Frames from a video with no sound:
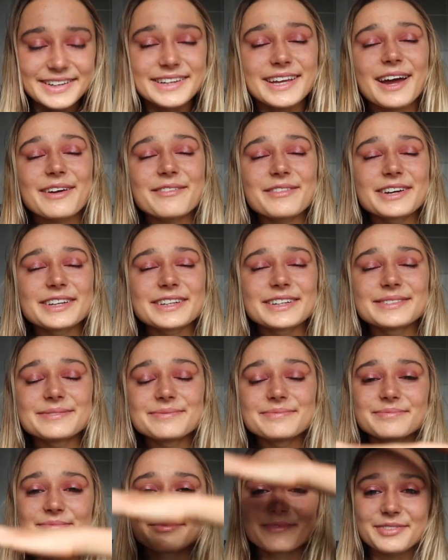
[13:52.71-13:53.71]
get ready
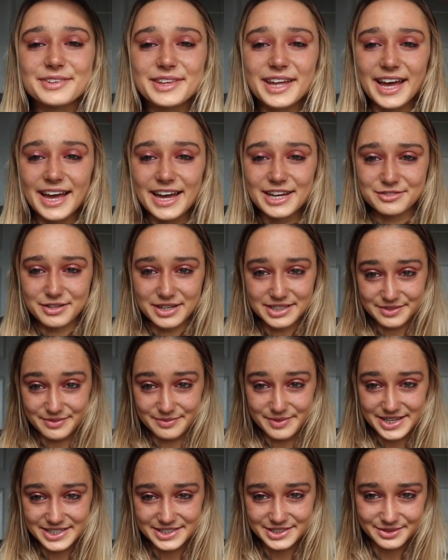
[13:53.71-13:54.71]
for the hair
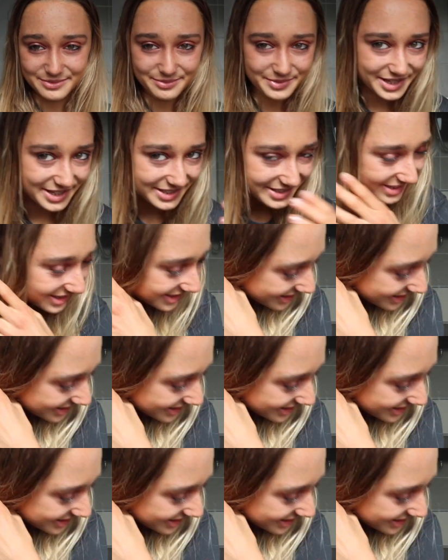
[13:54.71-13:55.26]
transformation because